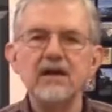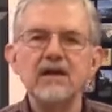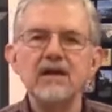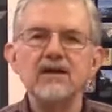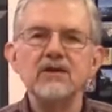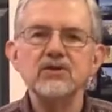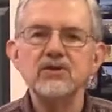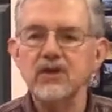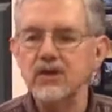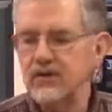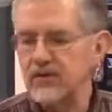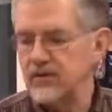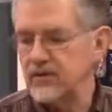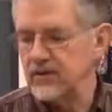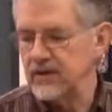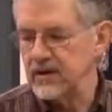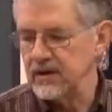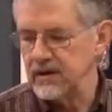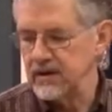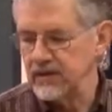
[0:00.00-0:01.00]

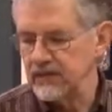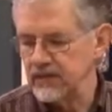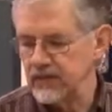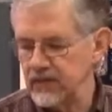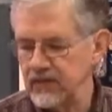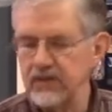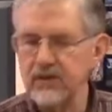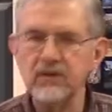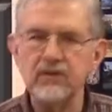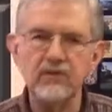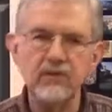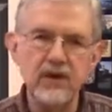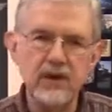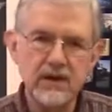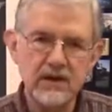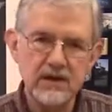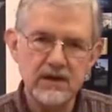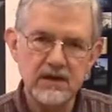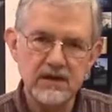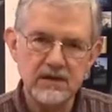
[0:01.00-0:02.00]
So run a
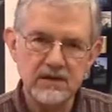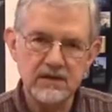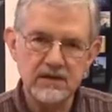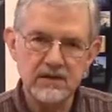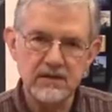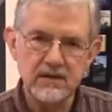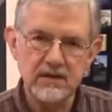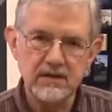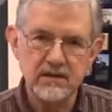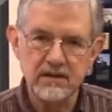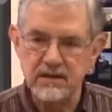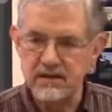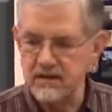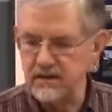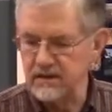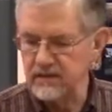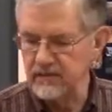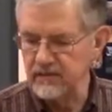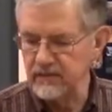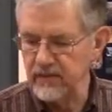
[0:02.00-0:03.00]
test
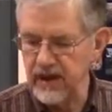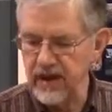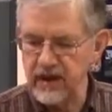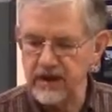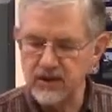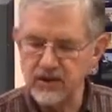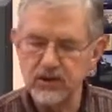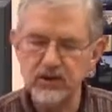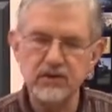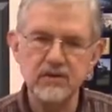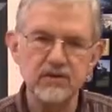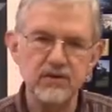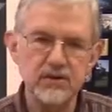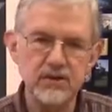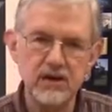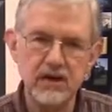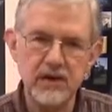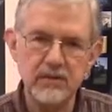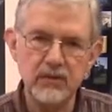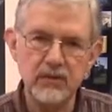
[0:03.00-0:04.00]
batch, just a
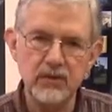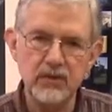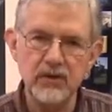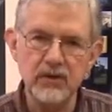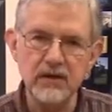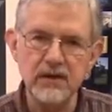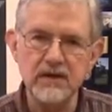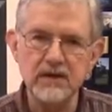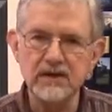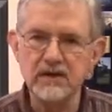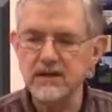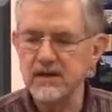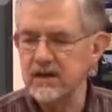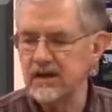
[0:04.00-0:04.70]
couple cookies.